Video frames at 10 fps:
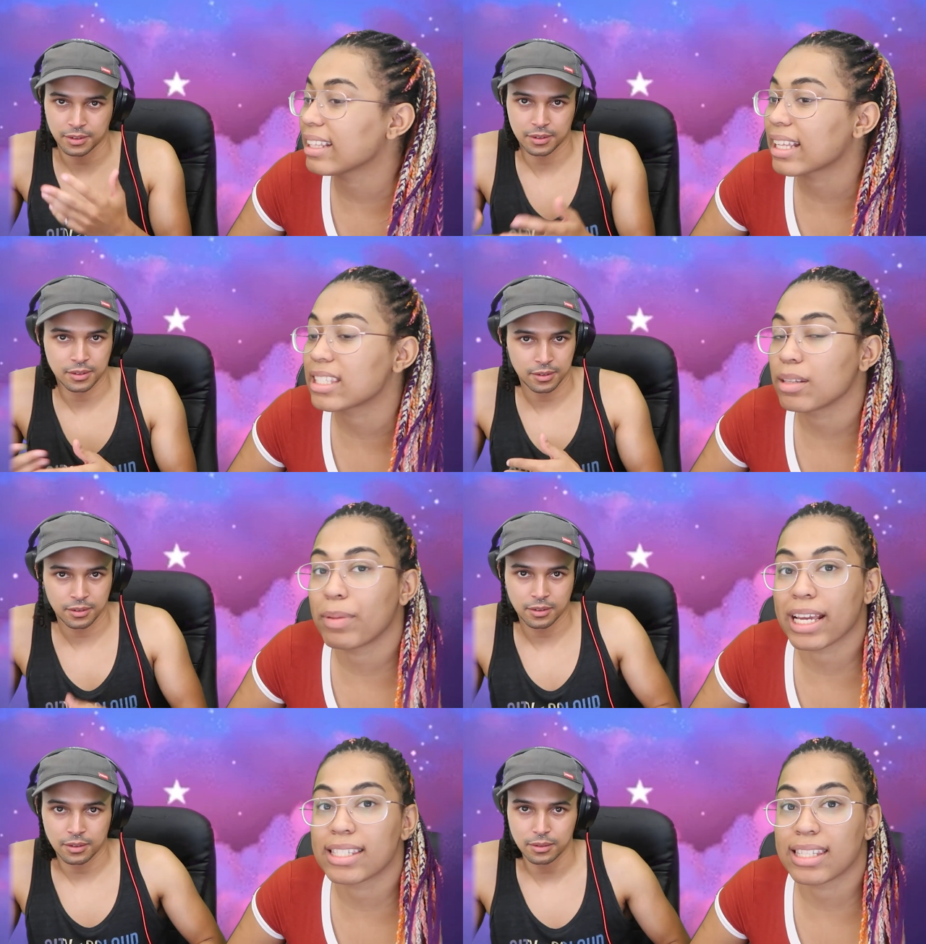Speaker 1: think that's the
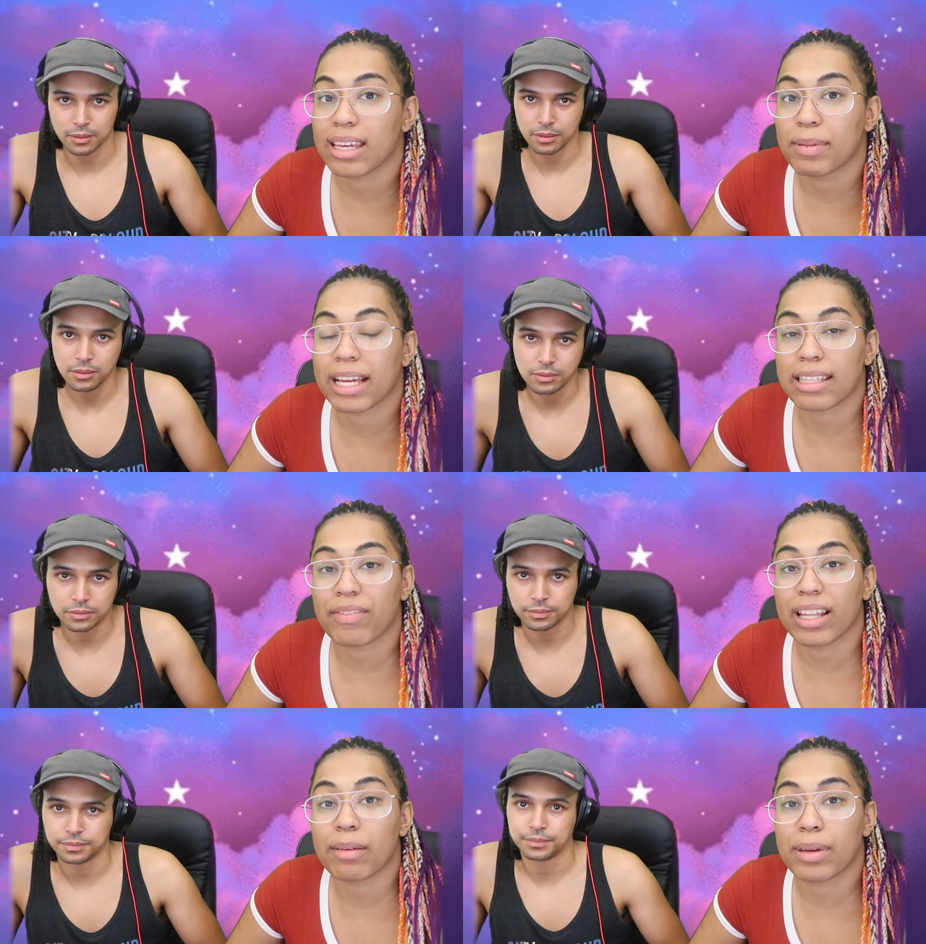biggest thing because i
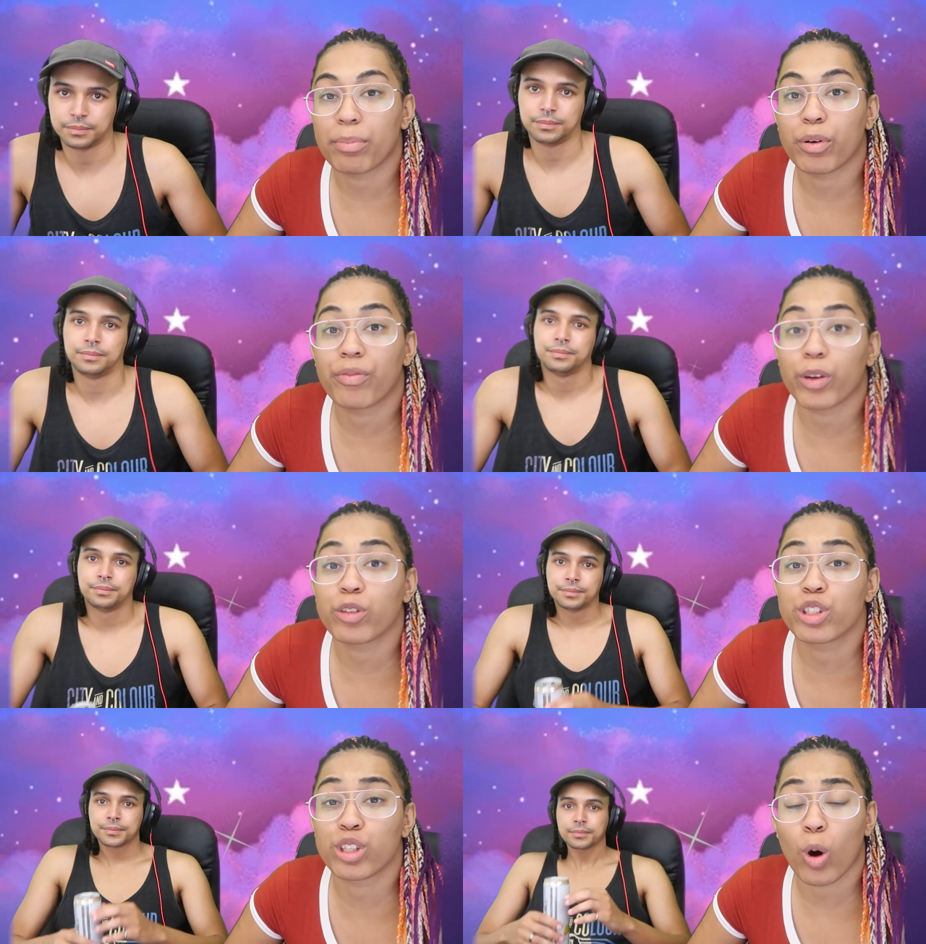feel like people feel
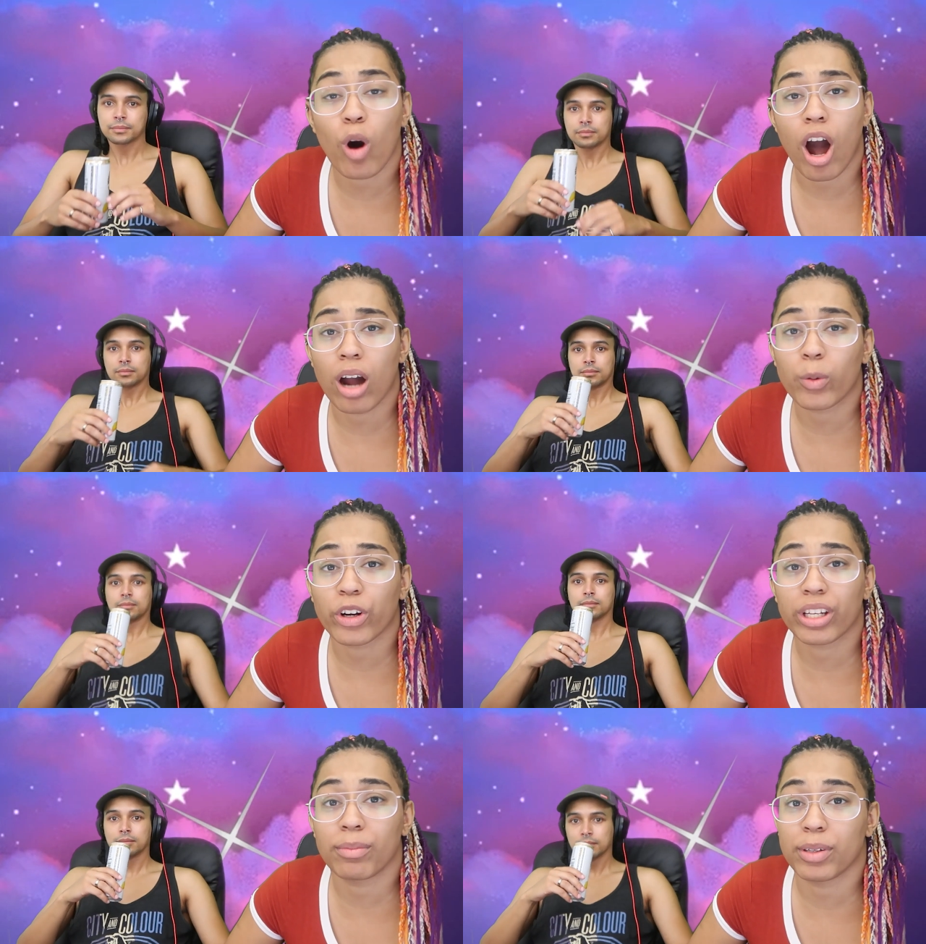so
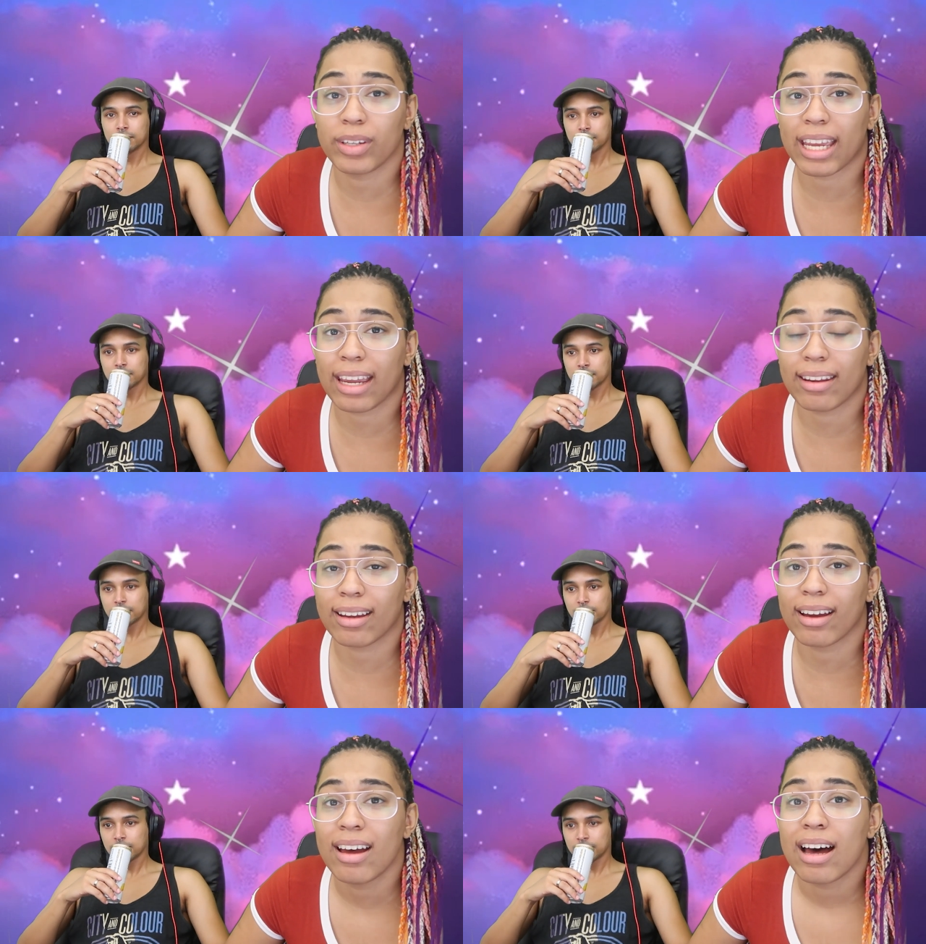awkward
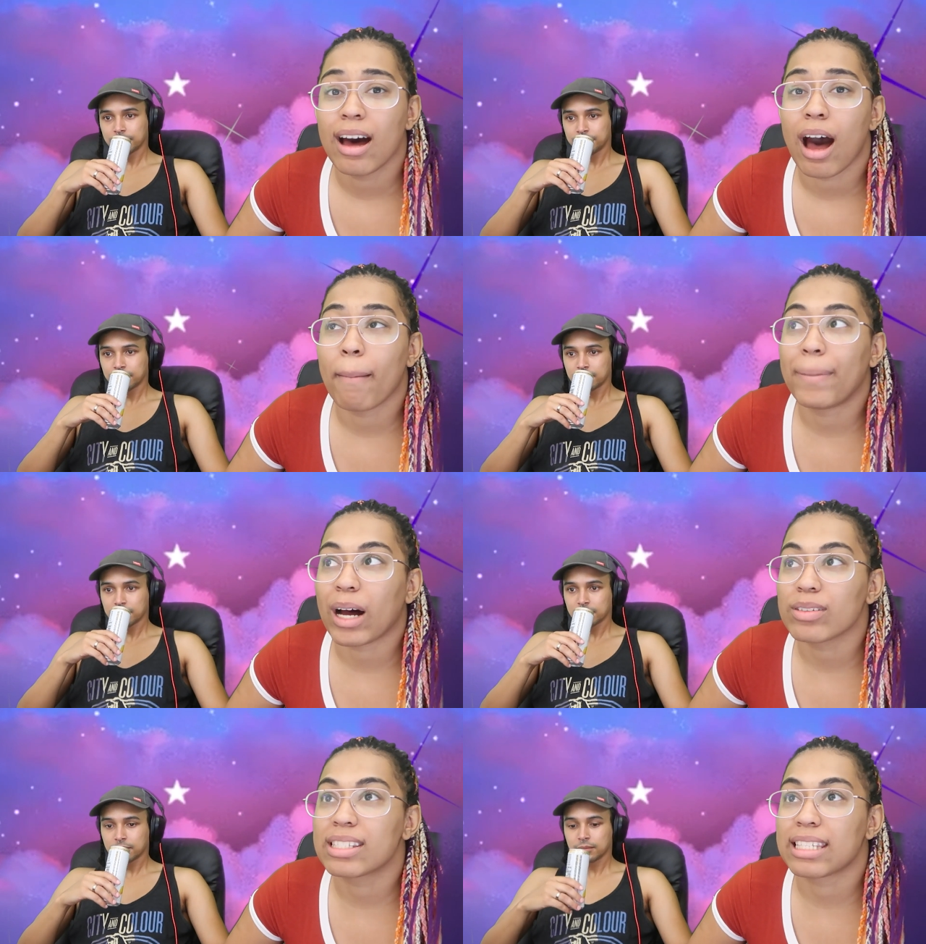communicating
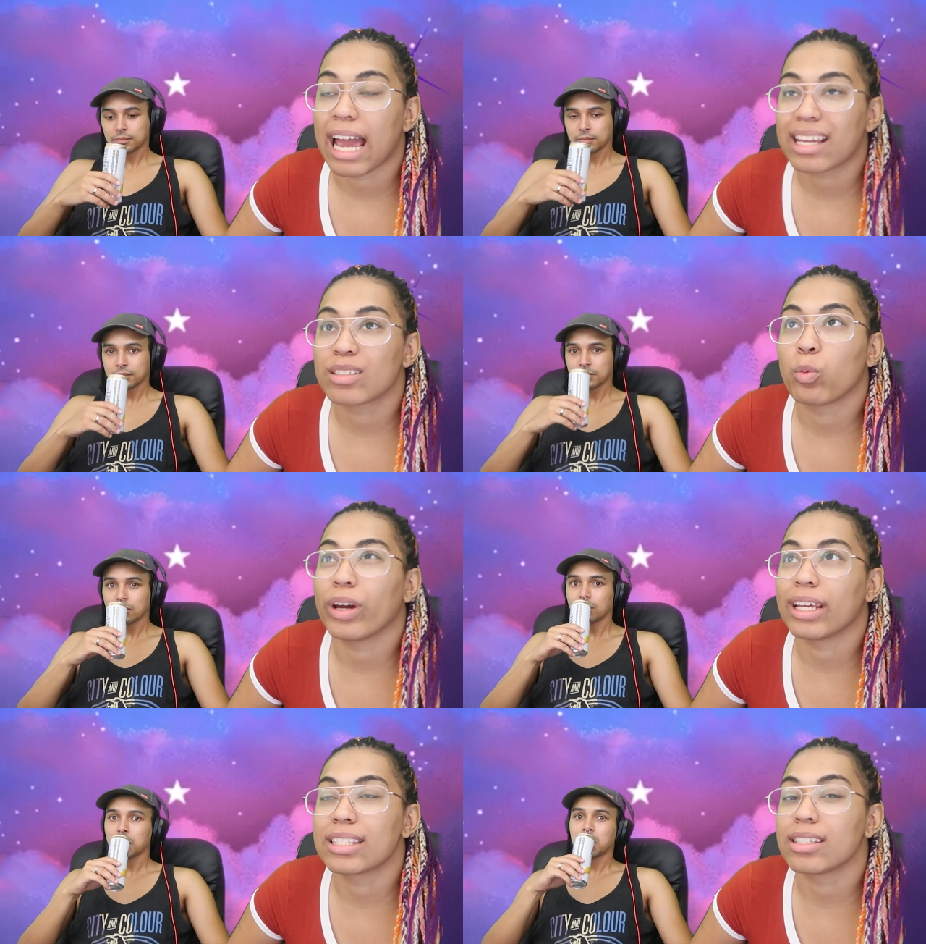about sex
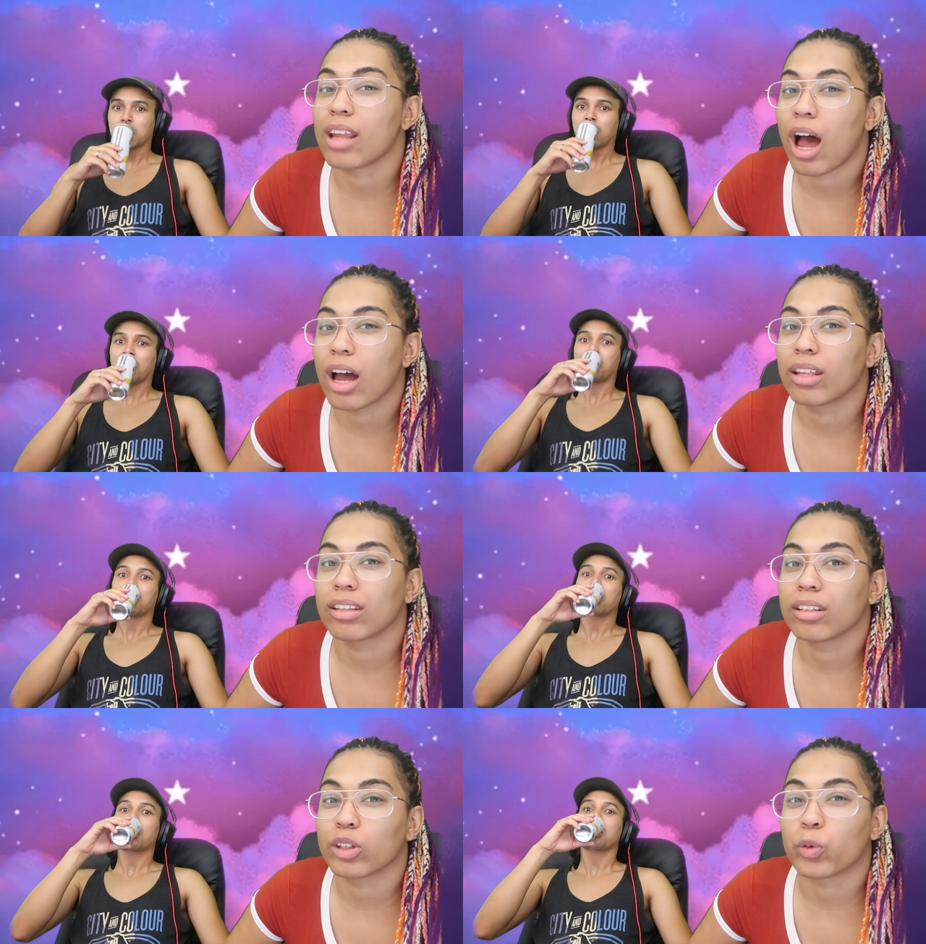when it's not
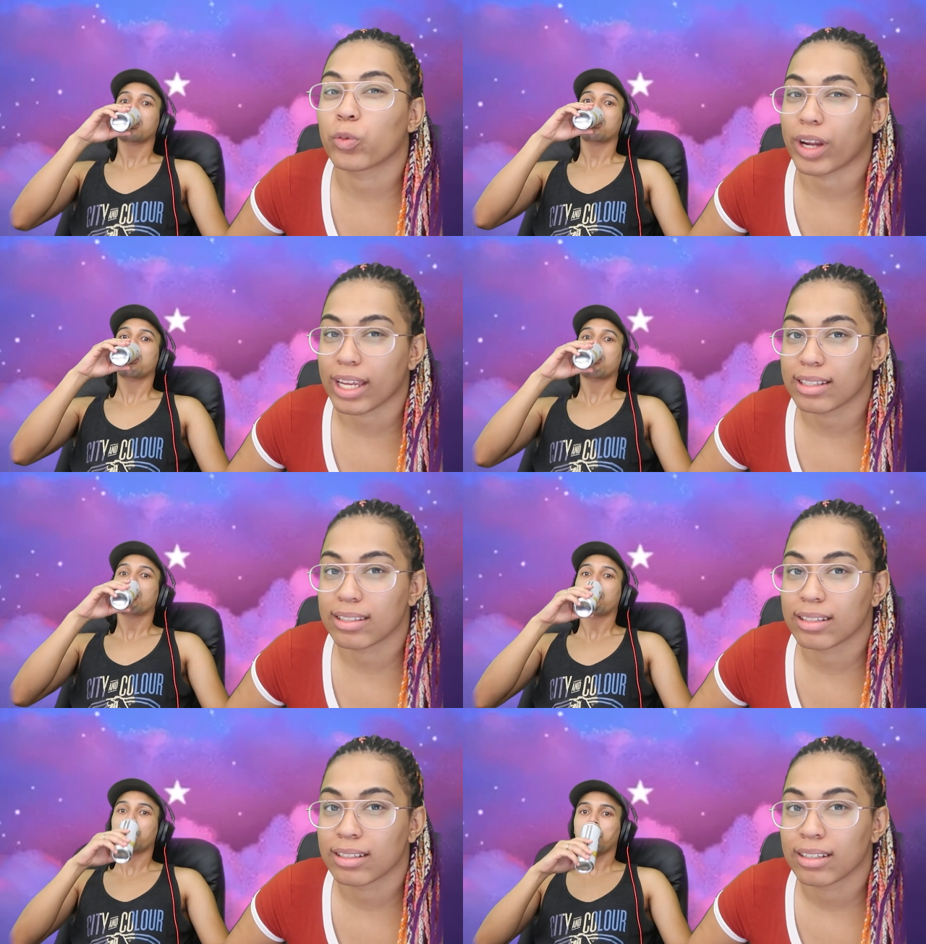great
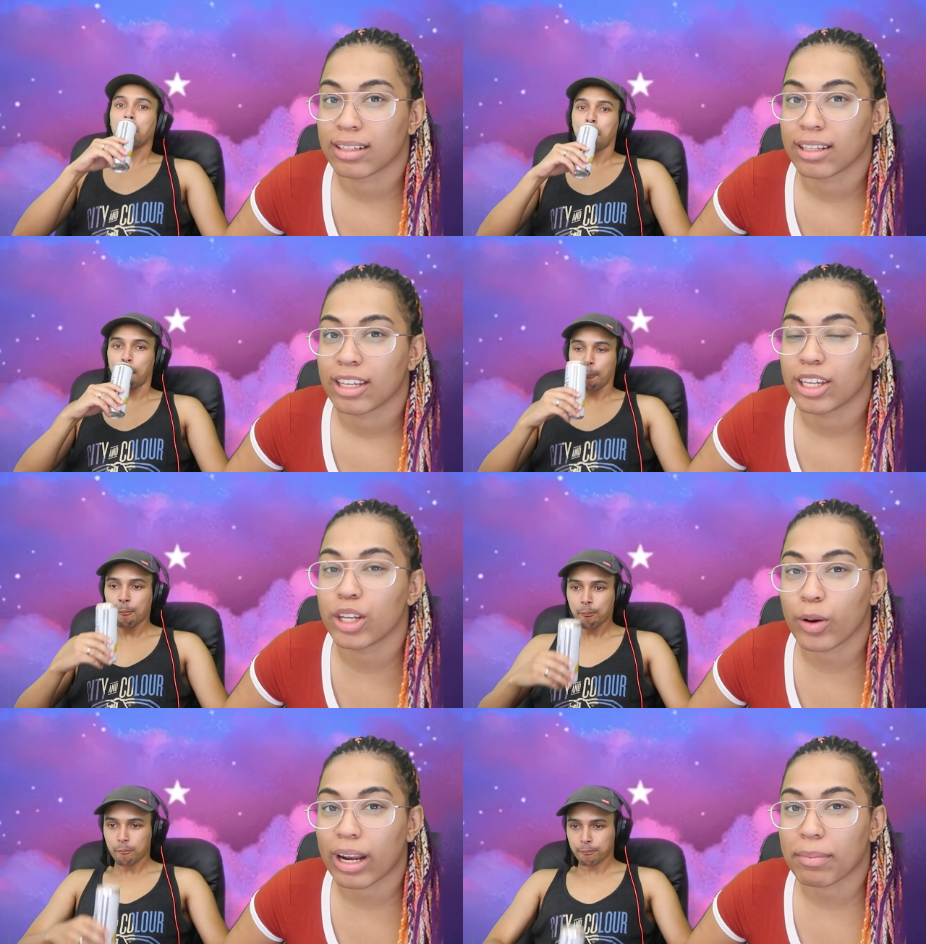mm -hmm. you
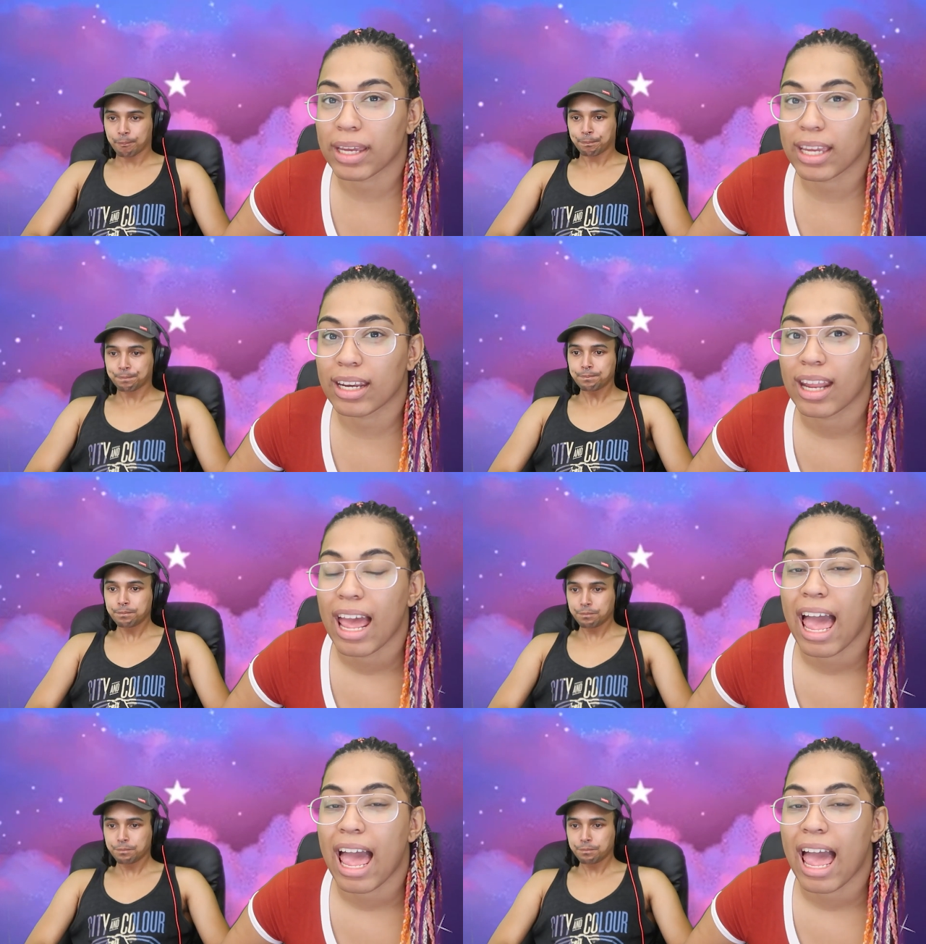know what i mean